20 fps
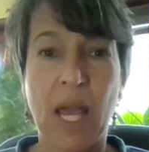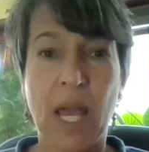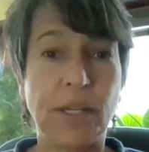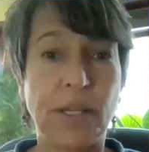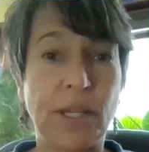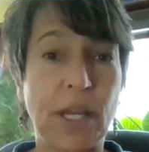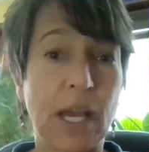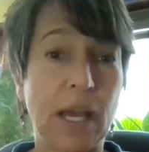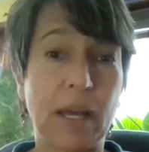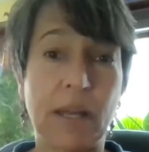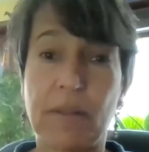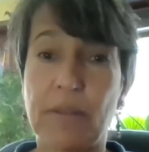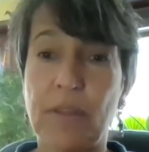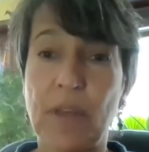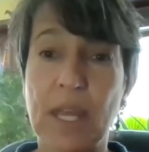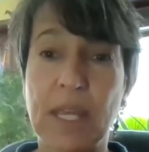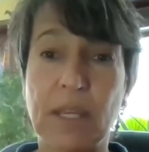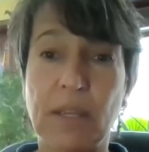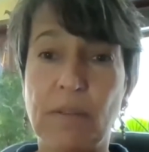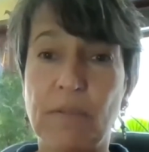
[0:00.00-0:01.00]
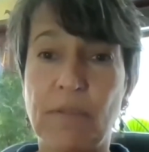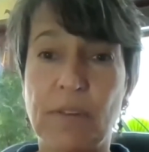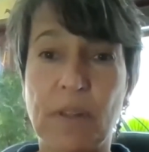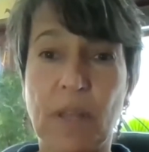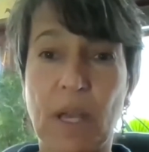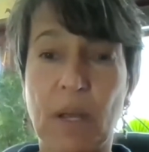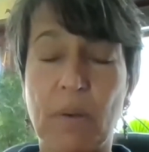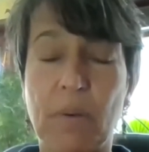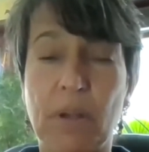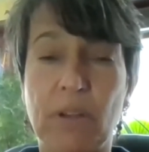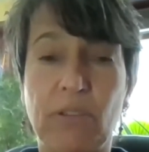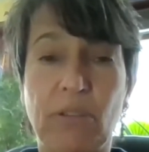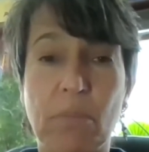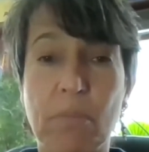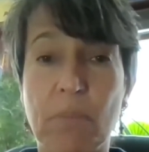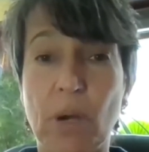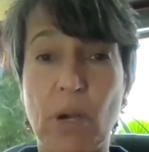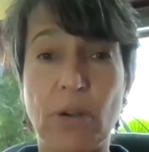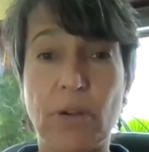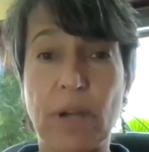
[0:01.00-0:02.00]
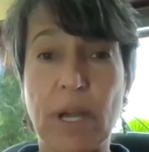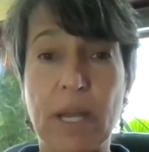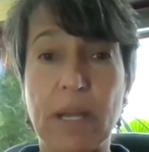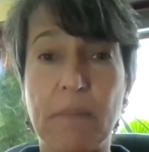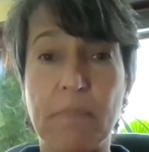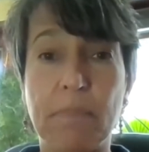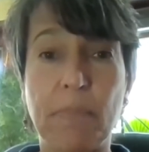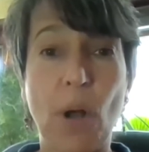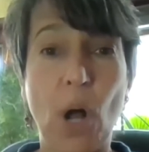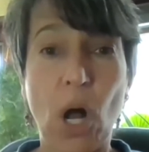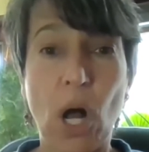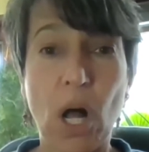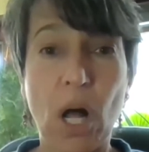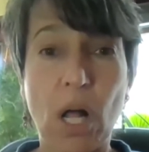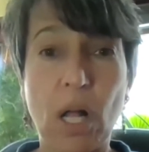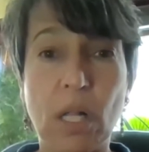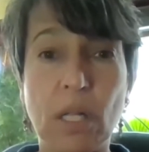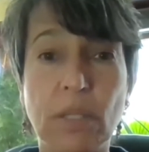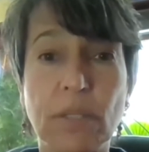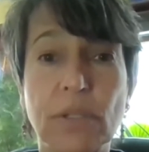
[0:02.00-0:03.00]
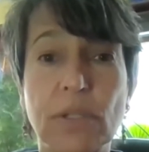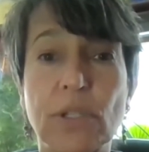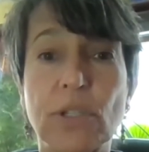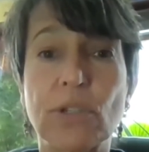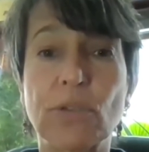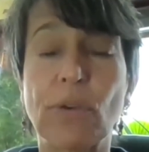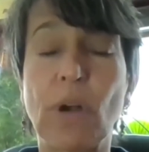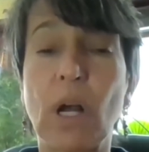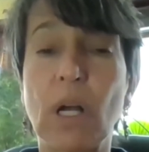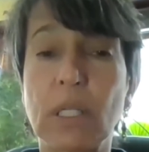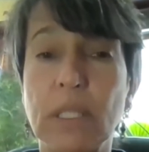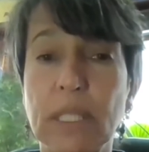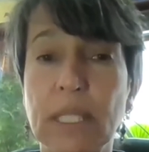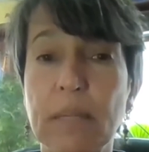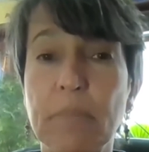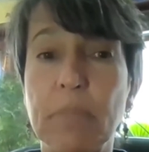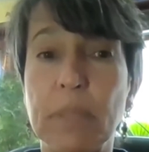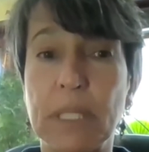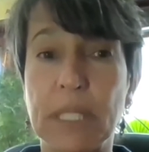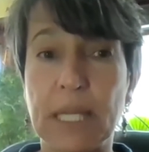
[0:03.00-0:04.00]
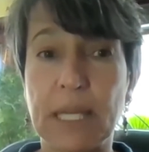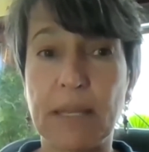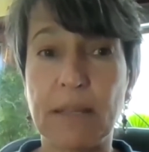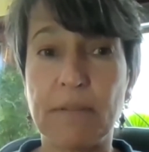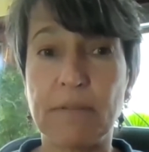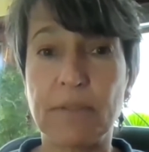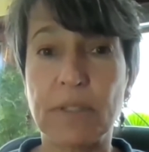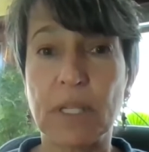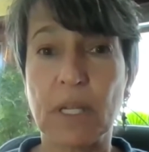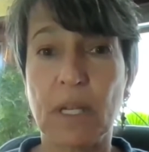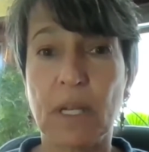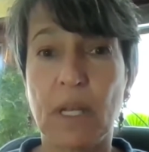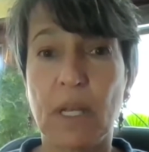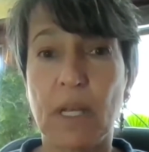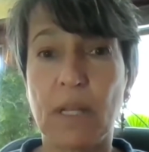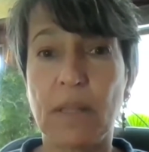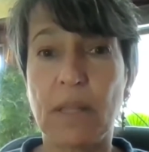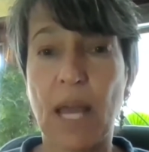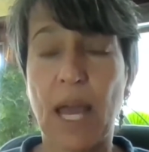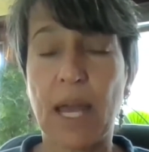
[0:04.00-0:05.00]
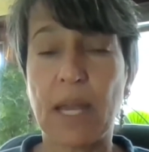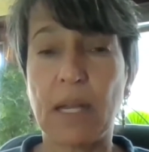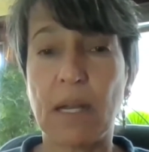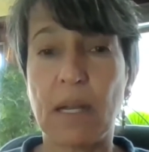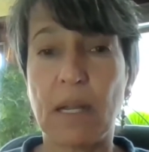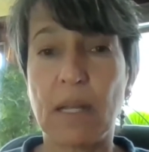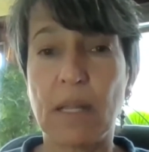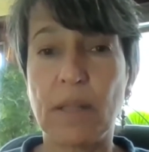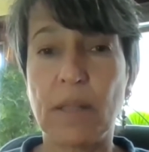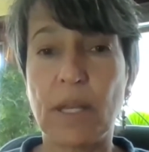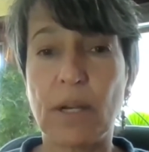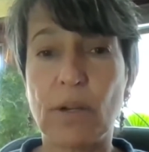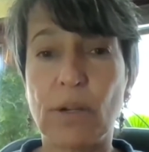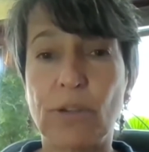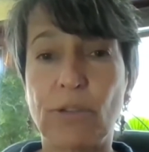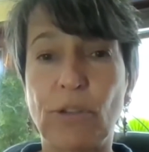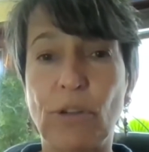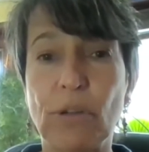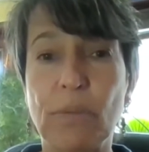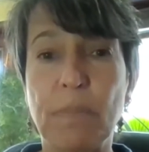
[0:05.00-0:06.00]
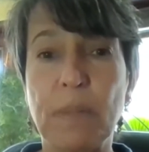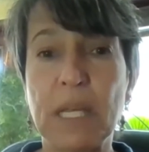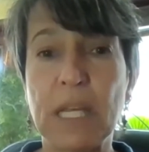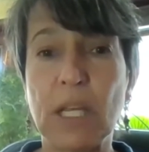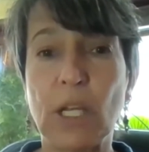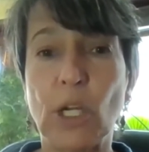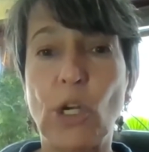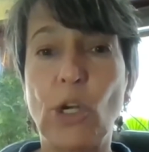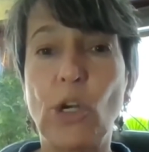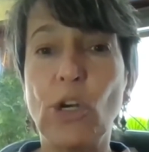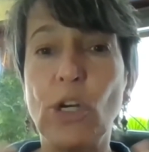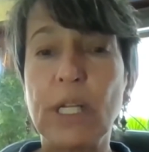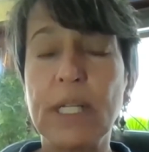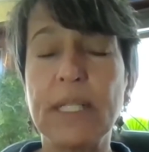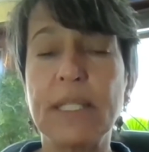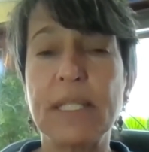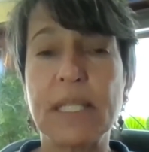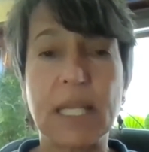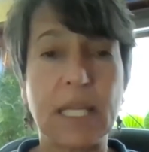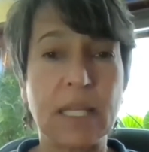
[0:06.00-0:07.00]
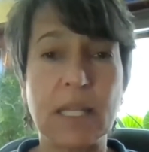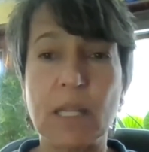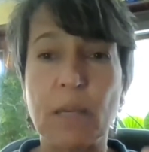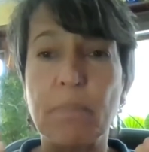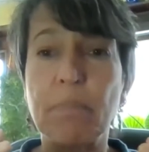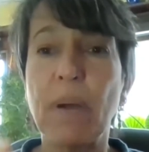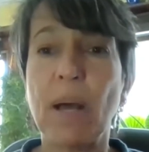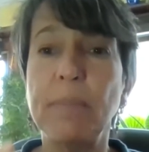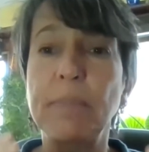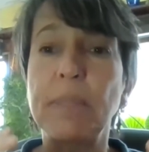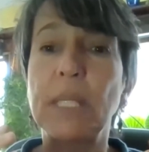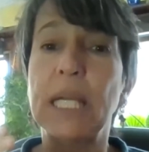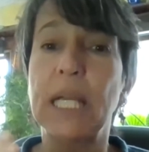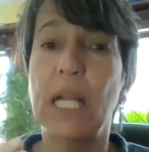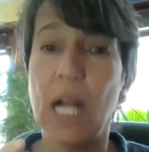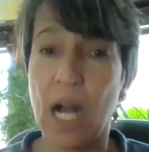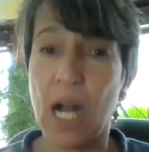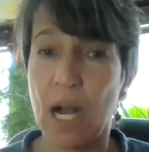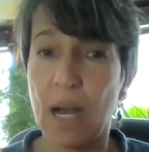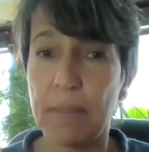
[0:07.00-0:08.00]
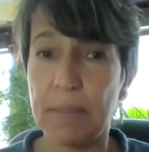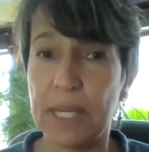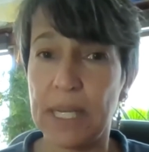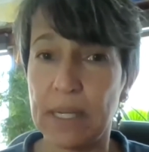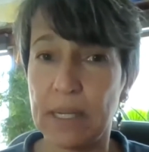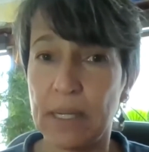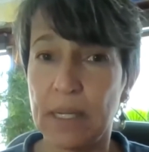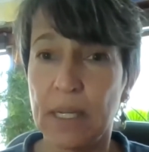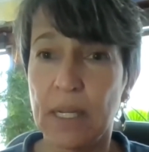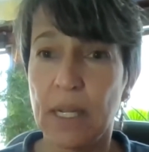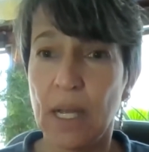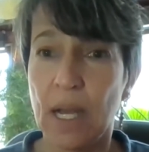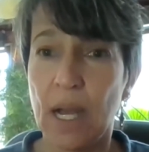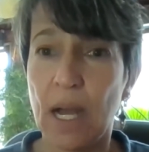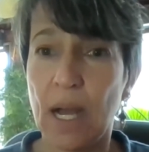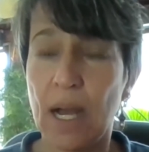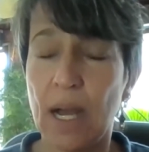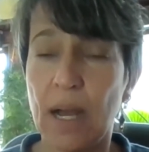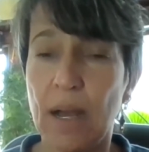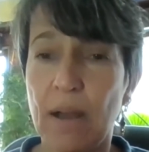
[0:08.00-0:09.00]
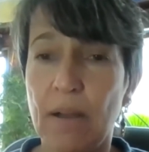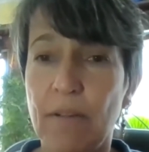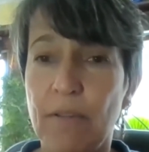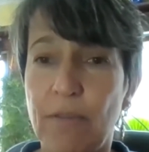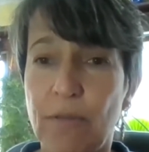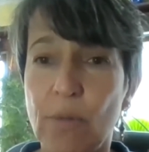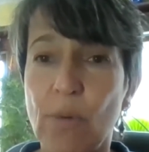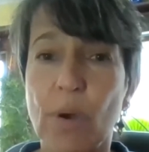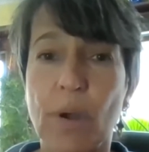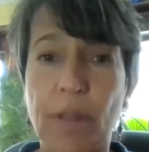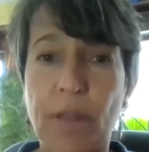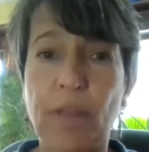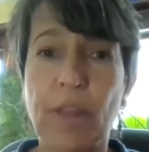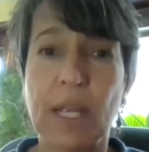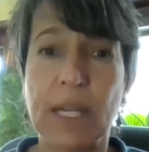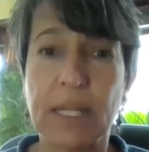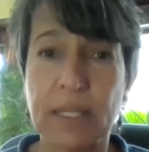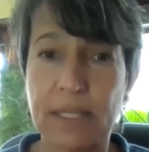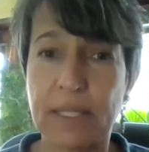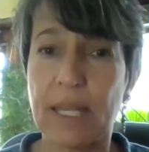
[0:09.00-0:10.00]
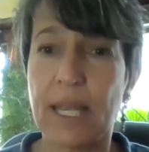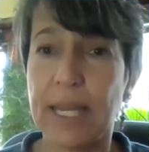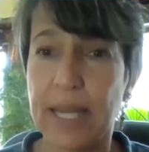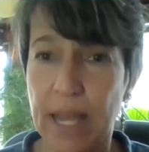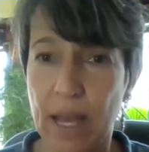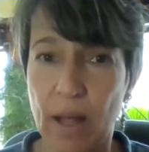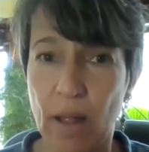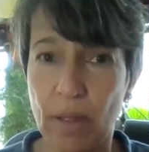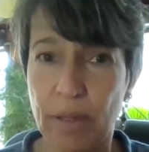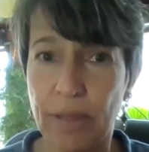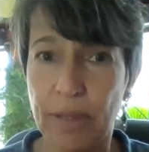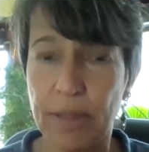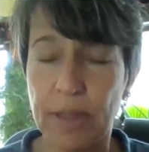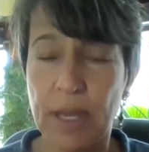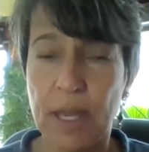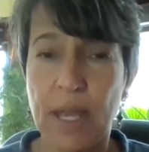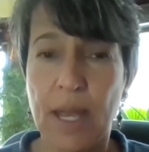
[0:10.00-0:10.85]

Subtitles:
Yeah, thank you for that question, Margaret. Paul strongly believed that there should be goods in the public common for things like health,